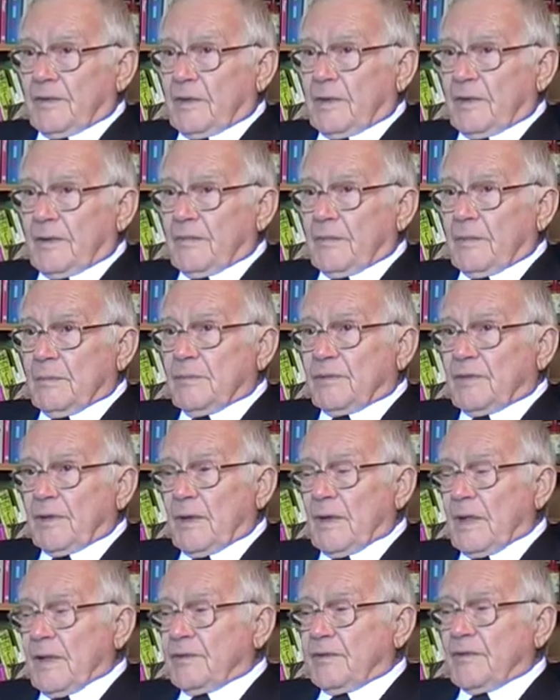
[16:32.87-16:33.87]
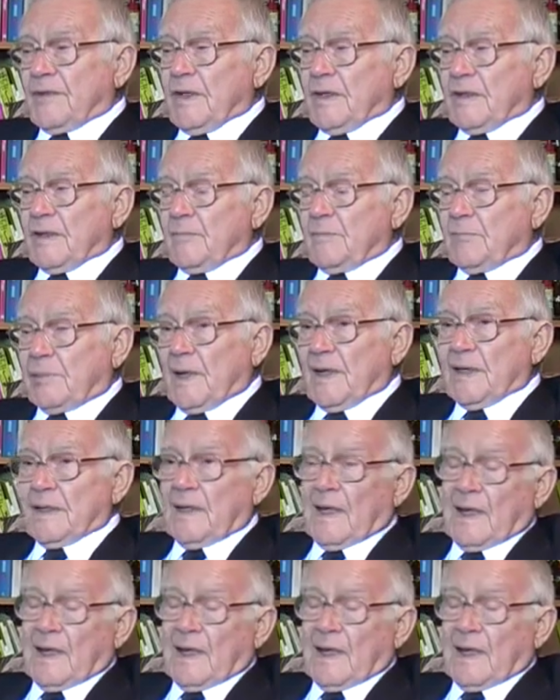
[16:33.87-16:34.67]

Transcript: a lot of them, so they'd see it in plain